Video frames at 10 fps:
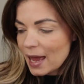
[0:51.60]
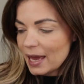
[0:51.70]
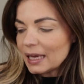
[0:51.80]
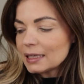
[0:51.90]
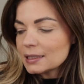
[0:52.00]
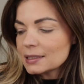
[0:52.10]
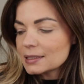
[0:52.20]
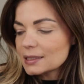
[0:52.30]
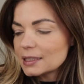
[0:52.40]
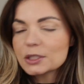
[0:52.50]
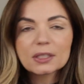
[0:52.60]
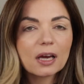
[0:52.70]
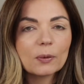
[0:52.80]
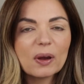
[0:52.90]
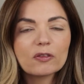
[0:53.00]
and it just
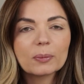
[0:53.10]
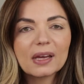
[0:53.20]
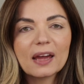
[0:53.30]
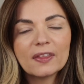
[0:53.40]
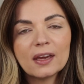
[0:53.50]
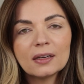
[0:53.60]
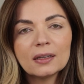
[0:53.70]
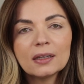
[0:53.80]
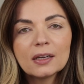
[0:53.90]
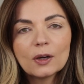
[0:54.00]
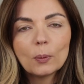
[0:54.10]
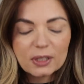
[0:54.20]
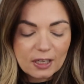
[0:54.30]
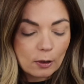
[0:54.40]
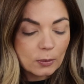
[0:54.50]
got away from me. And then when
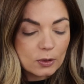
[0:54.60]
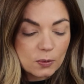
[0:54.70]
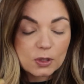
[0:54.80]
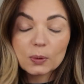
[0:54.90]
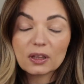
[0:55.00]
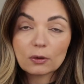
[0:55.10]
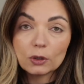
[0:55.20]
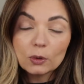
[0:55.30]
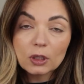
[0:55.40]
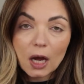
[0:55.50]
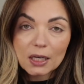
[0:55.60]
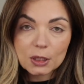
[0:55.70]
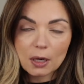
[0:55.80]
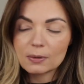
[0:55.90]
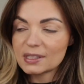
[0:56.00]
Terra Moons was doing their new
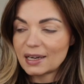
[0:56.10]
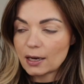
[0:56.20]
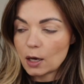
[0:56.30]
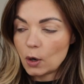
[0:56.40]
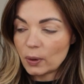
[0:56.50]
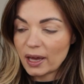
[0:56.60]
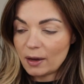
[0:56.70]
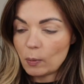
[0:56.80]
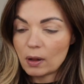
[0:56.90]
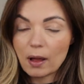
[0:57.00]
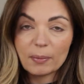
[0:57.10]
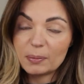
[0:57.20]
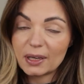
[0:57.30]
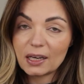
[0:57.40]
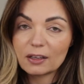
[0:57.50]
launch, I was like, okay, well, I'm gonna
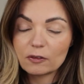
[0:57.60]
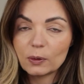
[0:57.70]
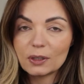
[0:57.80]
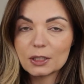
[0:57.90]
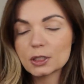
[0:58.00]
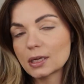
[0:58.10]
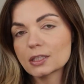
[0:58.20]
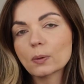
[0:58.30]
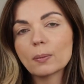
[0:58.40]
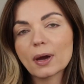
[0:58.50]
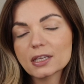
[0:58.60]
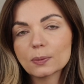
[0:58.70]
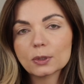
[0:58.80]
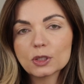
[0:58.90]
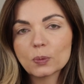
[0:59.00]
be getting a few of these shades, so I might as
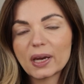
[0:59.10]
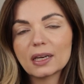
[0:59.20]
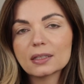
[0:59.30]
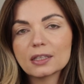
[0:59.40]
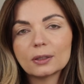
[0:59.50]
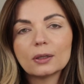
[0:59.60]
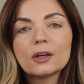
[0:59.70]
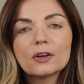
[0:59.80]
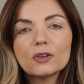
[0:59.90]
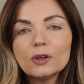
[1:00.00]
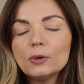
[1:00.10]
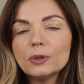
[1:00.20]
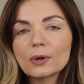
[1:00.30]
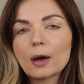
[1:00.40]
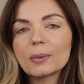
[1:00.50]
well just wait until the new
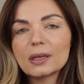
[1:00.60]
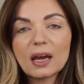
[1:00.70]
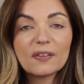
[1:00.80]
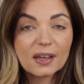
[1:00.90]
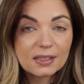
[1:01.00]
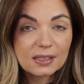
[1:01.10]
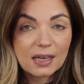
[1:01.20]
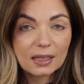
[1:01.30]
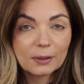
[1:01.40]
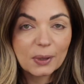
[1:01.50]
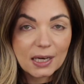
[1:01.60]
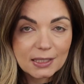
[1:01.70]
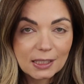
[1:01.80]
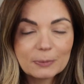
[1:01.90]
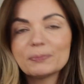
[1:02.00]
new come in, and that's exactly what I
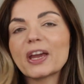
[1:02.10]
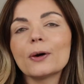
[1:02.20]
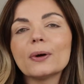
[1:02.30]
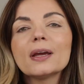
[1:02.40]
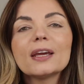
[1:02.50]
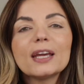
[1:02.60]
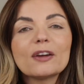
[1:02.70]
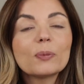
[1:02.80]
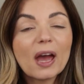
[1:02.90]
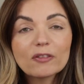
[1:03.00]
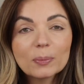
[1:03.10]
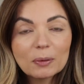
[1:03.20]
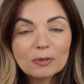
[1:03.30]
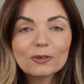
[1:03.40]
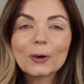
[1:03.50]
did. Now, if we haven't
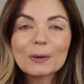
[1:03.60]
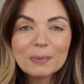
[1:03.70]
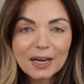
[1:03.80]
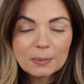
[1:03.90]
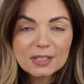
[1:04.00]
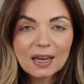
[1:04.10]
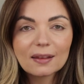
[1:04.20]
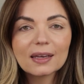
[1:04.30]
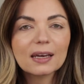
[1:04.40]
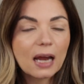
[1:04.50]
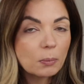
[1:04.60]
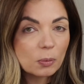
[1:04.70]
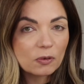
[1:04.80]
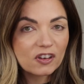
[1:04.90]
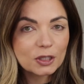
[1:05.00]
met before, my is Kelly, and I'm a
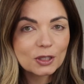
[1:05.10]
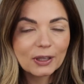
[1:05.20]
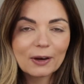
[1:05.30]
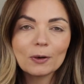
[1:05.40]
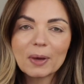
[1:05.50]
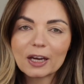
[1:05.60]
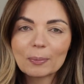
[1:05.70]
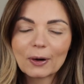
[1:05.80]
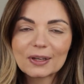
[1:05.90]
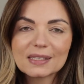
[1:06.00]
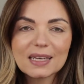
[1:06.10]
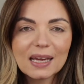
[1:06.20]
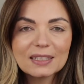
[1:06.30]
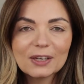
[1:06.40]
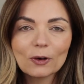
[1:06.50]
professional hair and makeup artist,
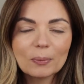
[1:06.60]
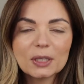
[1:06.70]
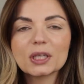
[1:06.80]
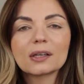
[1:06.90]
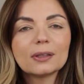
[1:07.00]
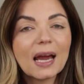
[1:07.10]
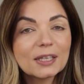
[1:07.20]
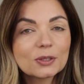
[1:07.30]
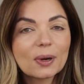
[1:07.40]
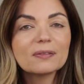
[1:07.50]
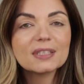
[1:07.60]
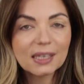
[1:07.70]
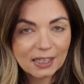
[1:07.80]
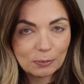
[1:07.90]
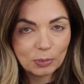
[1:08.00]
and here on my channel, I strive to
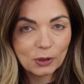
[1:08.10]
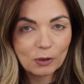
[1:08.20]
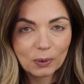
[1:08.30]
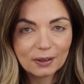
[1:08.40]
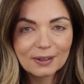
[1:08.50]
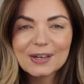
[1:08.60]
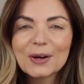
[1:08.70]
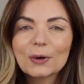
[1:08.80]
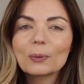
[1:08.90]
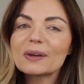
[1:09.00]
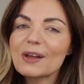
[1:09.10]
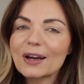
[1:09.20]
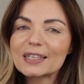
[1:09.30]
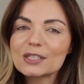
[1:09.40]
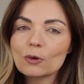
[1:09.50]
keep beauty real. Real
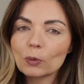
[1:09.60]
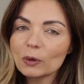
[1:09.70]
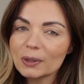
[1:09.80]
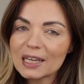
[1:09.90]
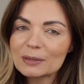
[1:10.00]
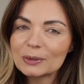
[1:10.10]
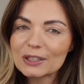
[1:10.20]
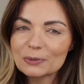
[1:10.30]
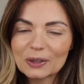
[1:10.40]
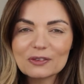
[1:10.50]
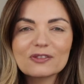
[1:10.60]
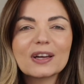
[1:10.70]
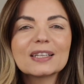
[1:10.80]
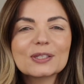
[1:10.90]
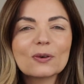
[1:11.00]
honest, real relatable, and real
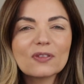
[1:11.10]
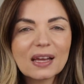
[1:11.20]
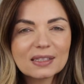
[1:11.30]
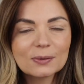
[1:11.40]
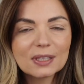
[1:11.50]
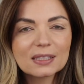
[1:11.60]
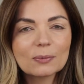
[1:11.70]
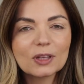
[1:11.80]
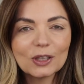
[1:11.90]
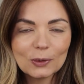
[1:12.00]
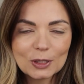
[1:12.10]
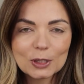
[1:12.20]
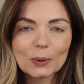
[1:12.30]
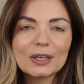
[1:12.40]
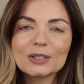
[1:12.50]
fun, so if that sounds like something you'd
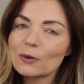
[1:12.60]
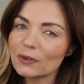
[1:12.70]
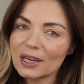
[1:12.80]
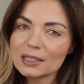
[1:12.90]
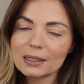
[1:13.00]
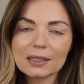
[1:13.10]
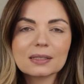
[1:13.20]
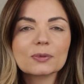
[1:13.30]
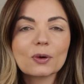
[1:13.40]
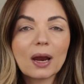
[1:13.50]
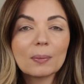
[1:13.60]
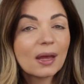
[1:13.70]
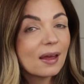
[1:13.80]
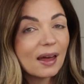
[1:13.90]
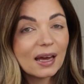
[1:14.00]
enjoy, don't forget to click subscribe
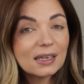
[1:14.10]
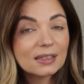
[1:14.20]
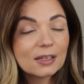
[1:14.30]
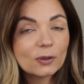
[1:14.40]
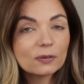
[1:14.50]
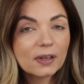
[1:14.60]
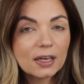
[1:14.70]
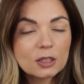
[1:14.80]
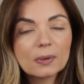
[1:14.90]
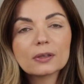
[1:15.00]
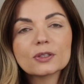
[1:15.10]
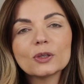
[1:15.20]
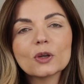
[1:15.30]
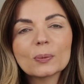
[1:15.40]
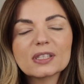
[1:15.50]
and hit that notification bell so
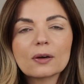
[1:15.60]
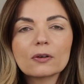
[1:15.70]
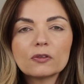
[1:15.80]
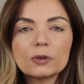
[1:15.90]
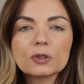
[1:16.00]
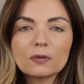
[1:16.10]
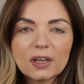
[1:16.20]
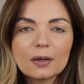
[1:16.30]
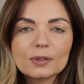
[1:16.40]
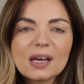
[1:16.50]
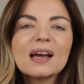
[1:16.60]
you don't miss out on future videos,